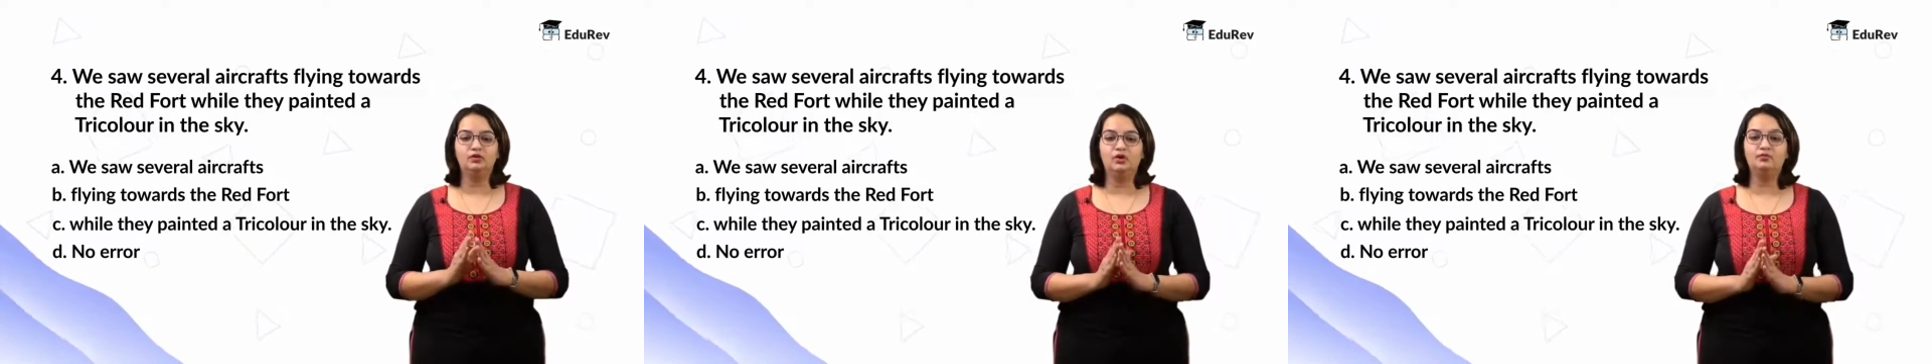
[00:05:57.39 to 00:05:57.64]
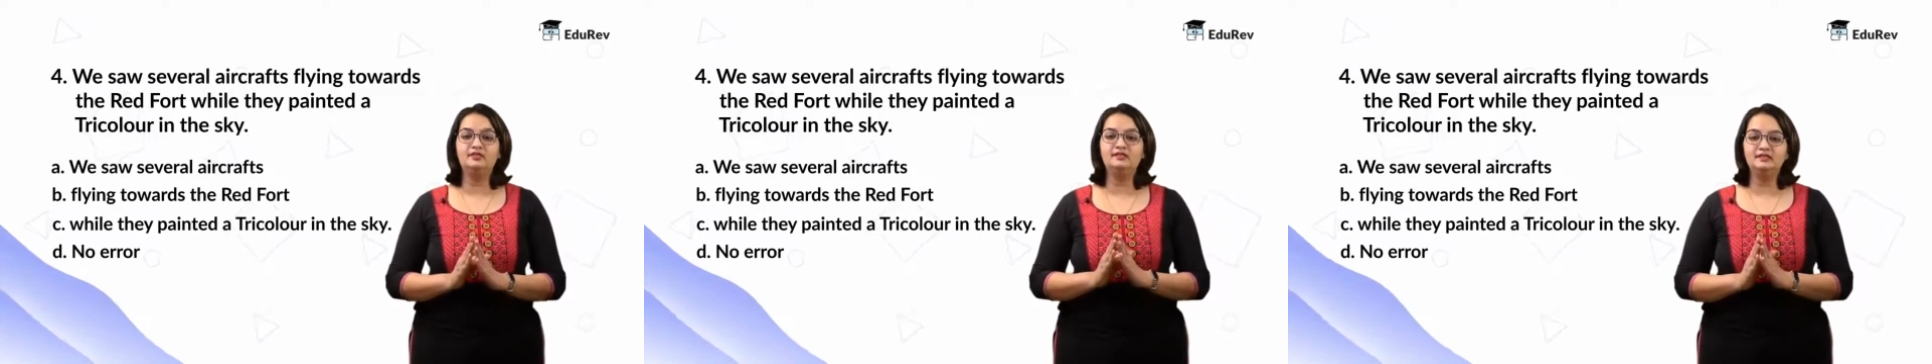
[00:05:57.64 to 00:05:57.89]

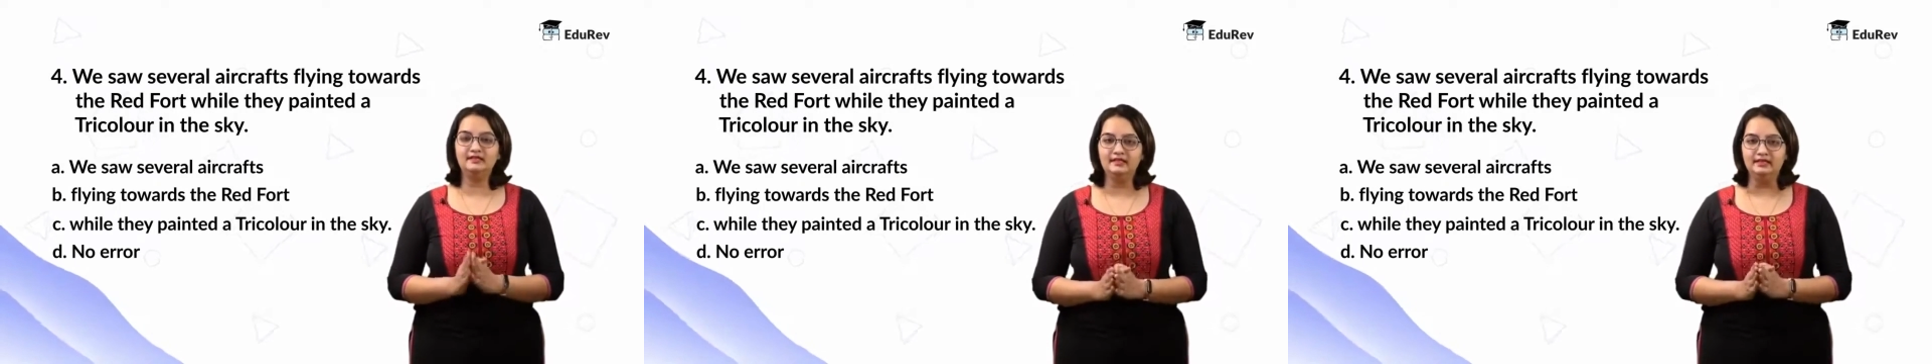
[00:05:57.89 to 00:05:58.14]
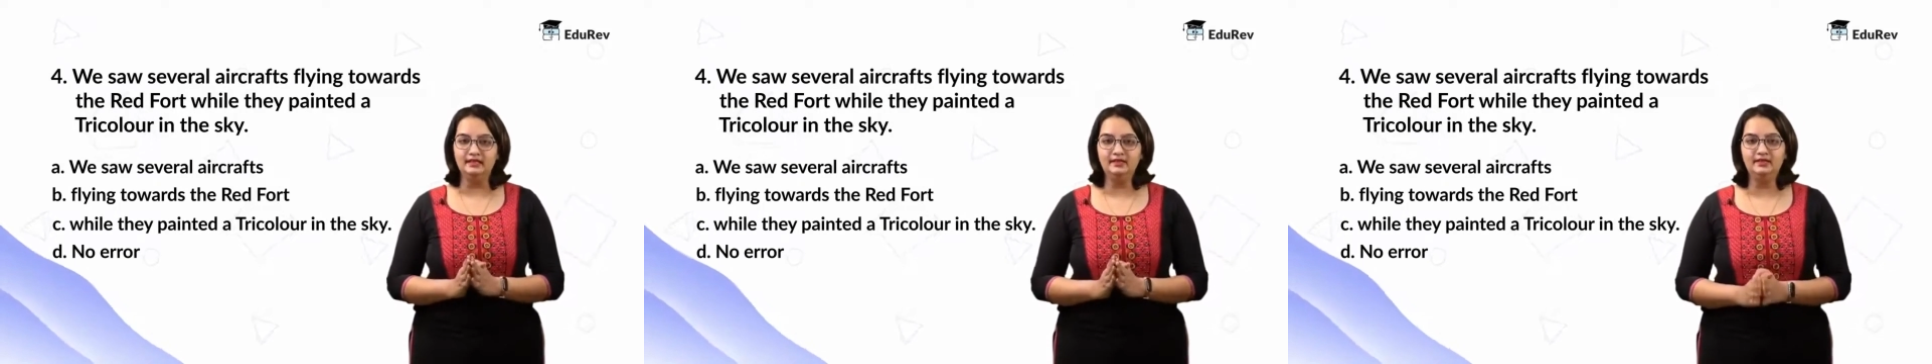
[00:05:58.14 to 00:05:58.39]
Option
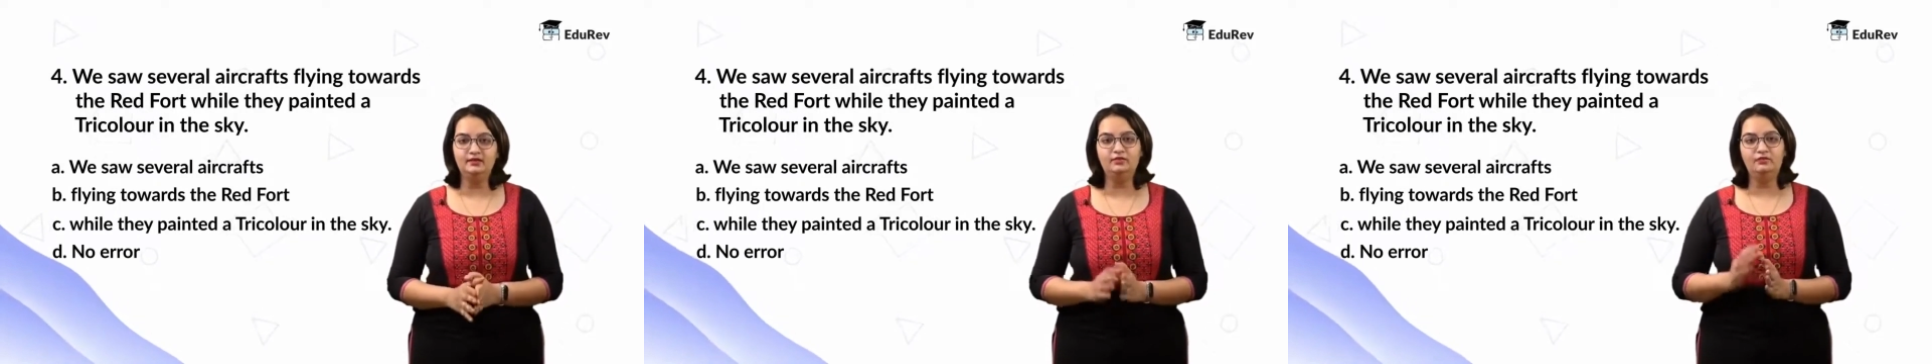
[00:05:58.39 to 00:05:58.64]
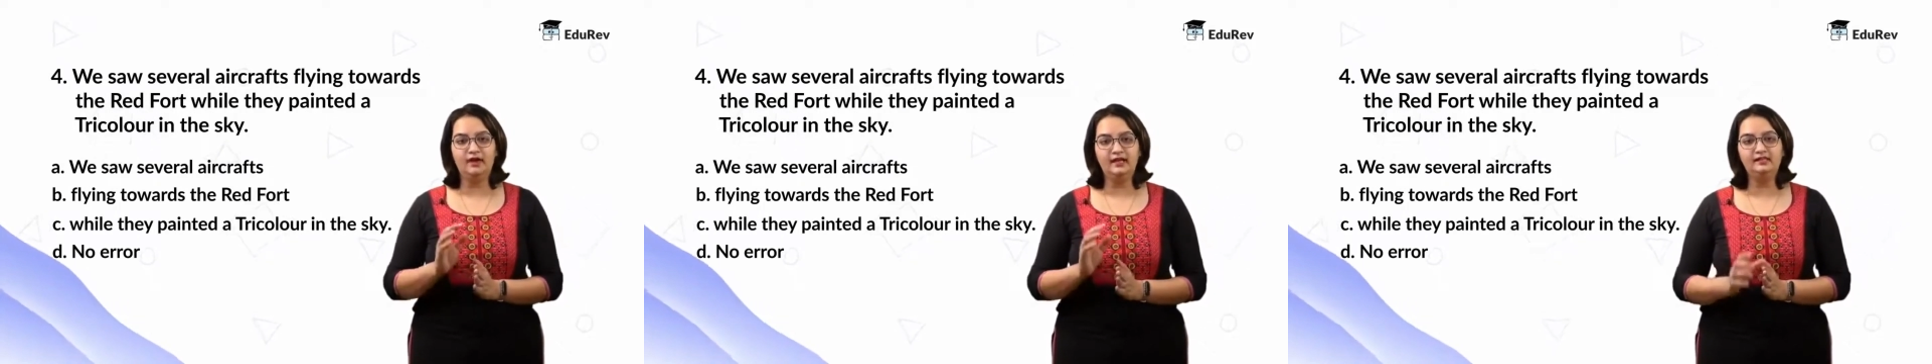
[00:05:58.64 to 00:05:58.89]
C,
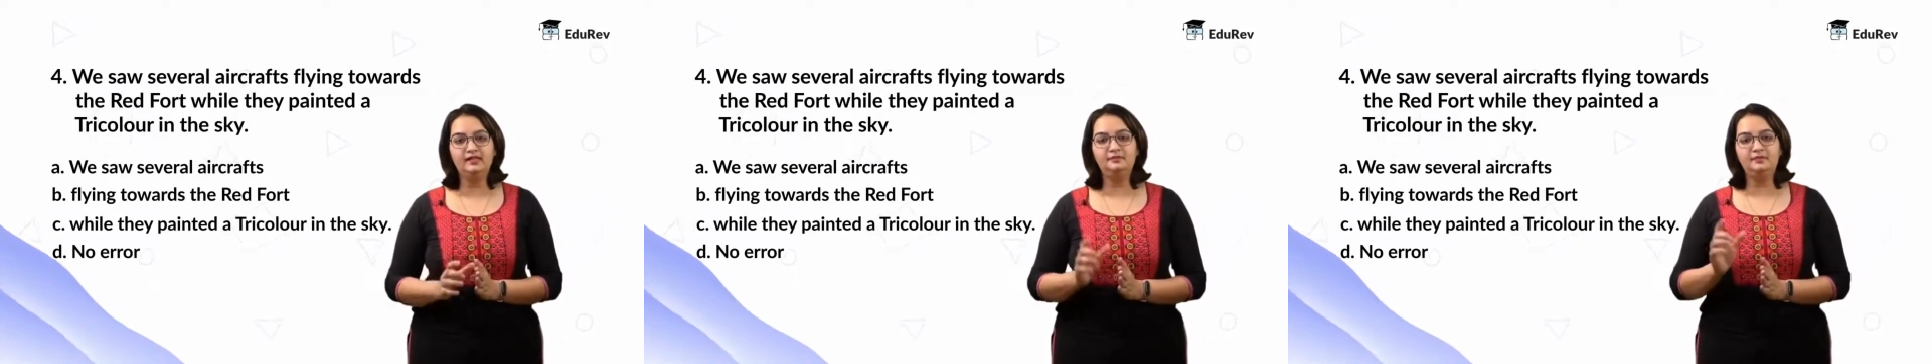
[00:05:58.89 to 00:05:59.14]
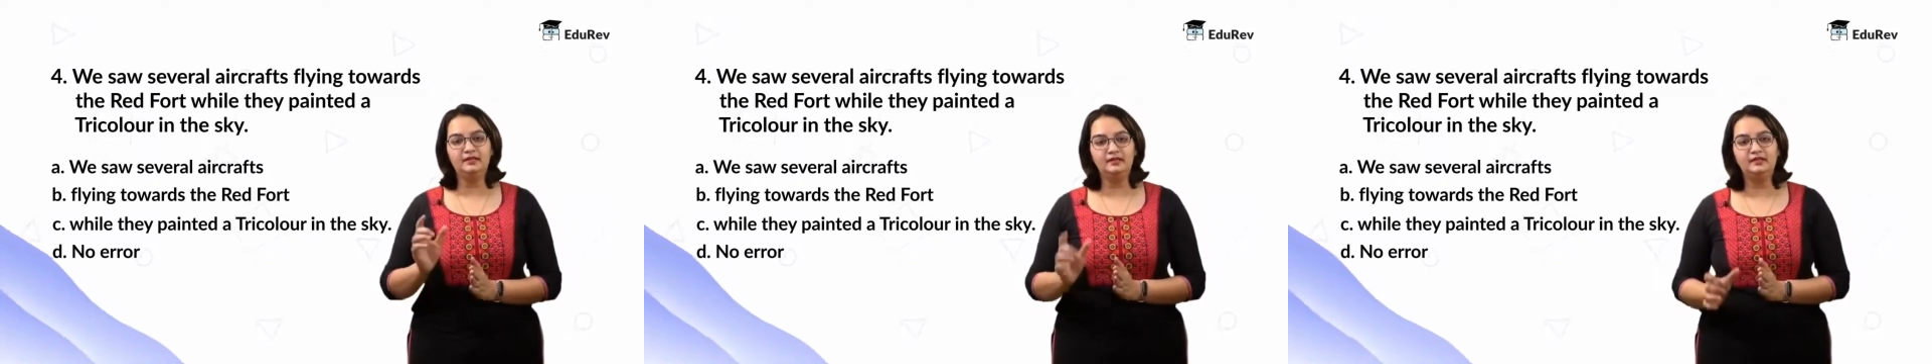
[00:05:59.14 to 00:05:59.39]
while they
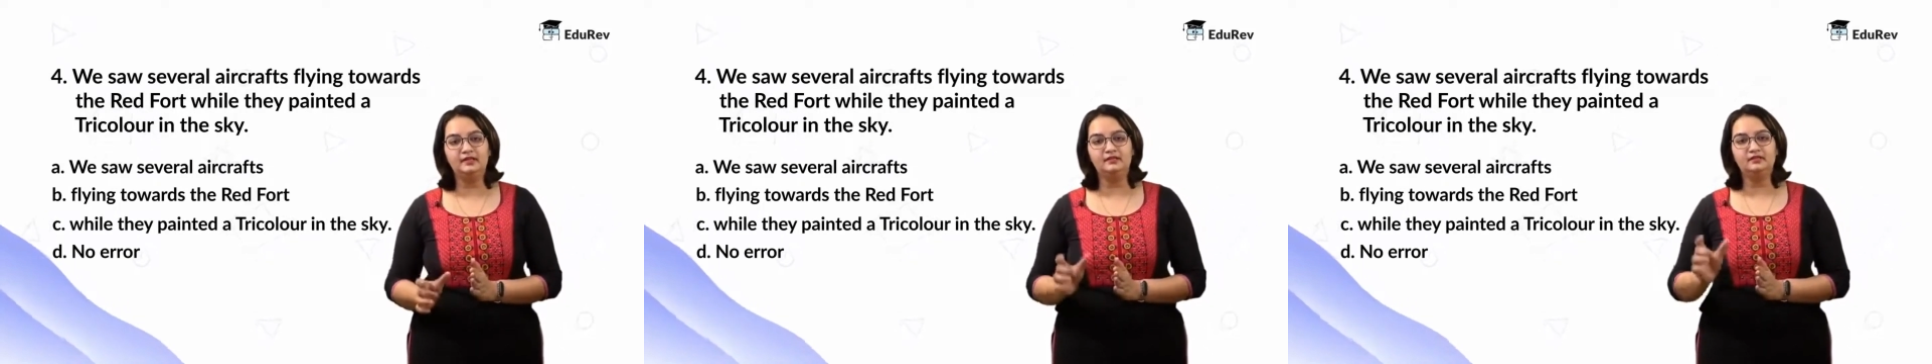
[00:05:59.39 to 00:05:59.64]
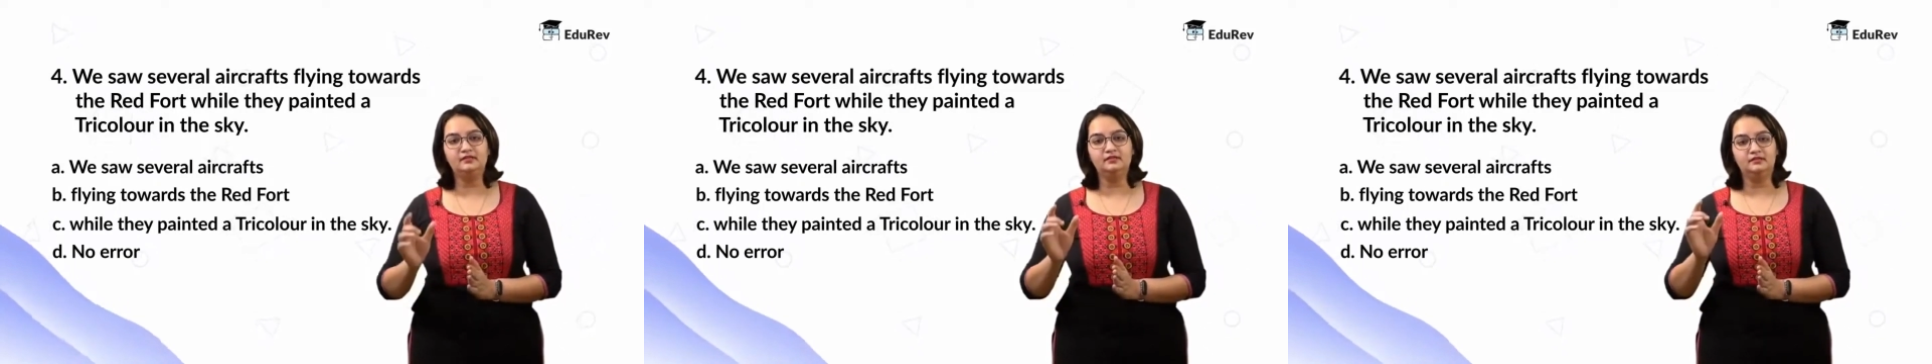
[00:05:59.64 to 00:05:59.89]
painted